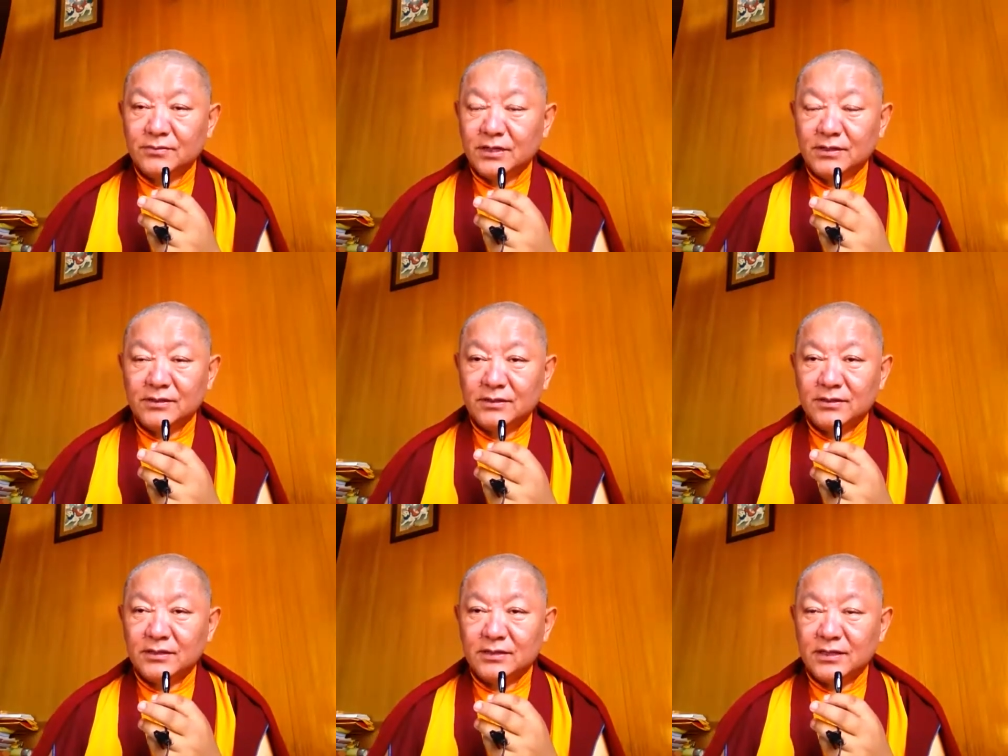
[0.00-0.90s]
then
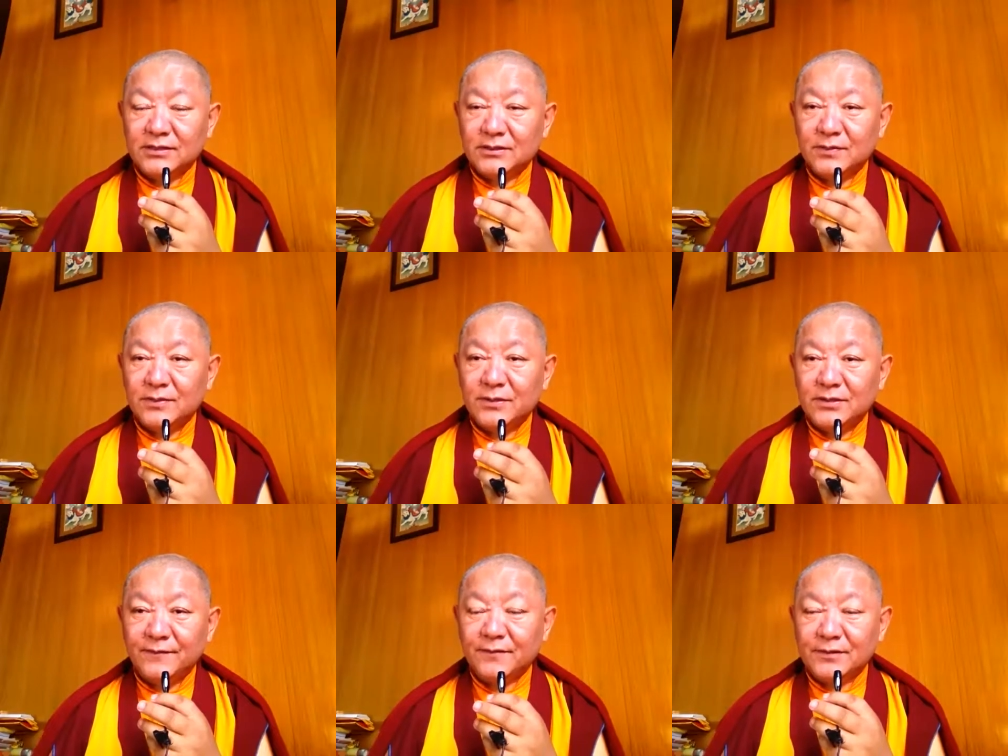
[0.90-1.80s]
the things will be
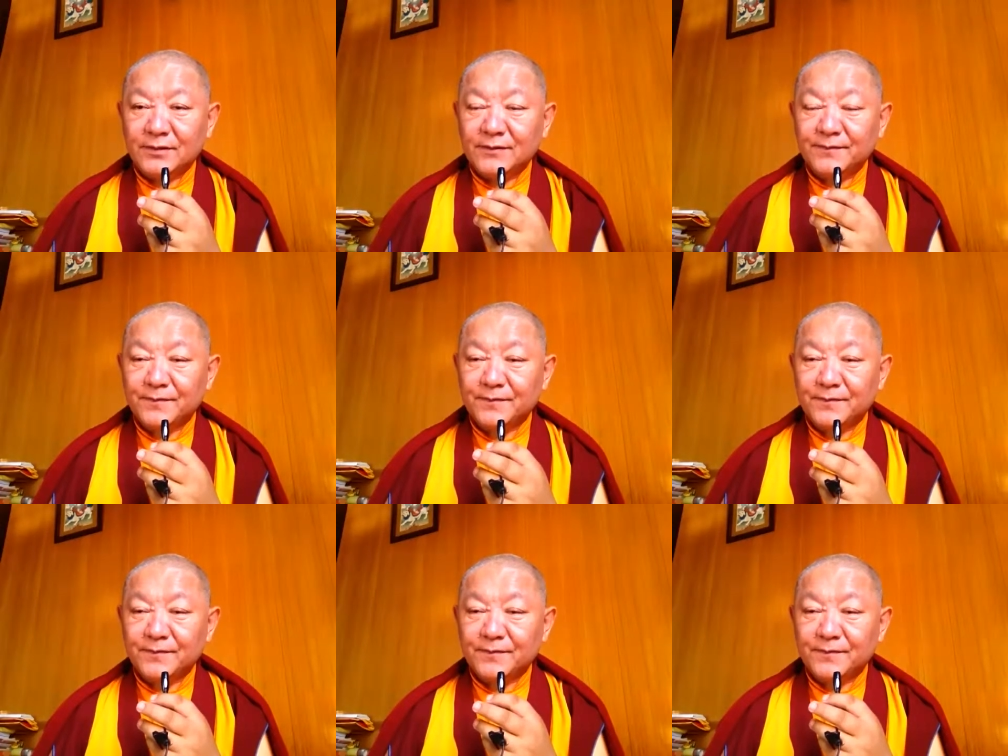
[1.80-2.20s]
different.